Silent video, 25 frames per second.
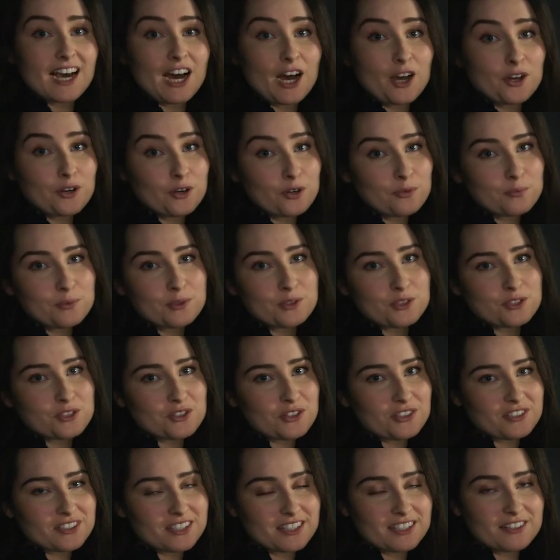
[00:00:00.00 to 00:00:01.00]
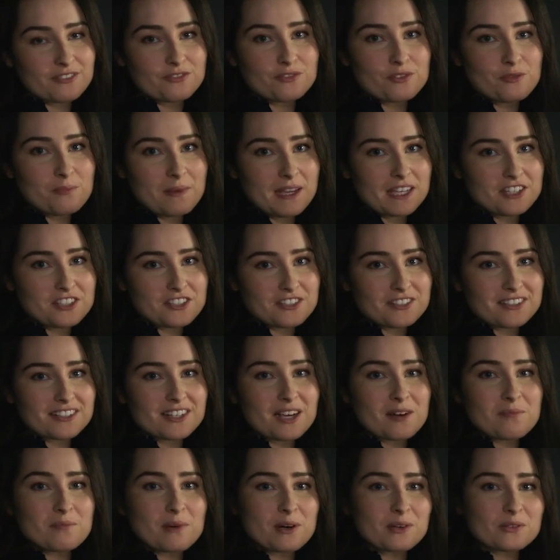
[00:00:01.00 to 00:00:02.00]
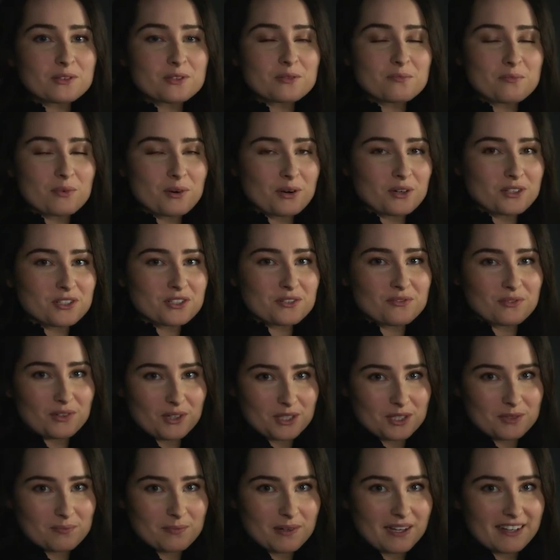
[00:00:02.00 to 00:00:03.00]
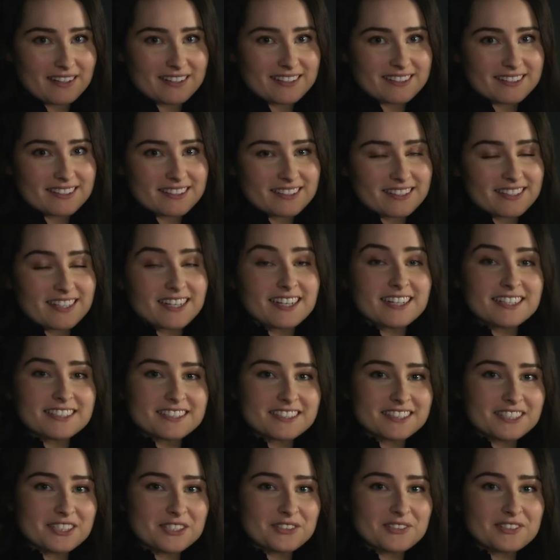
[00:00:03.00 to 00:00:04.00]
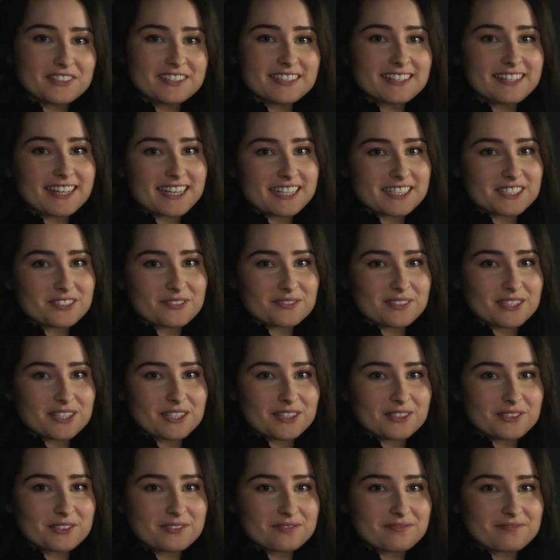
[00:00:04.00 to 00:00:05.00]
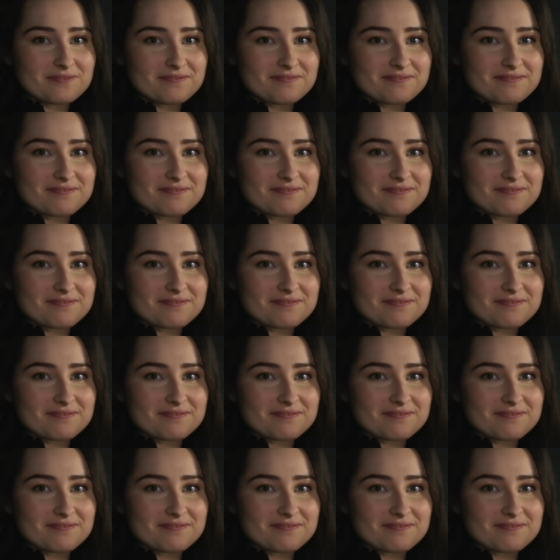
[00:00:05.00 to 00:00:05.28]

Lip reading: I hope you enjoyed the information about the Porsche Voice Pilot. See you in the next video.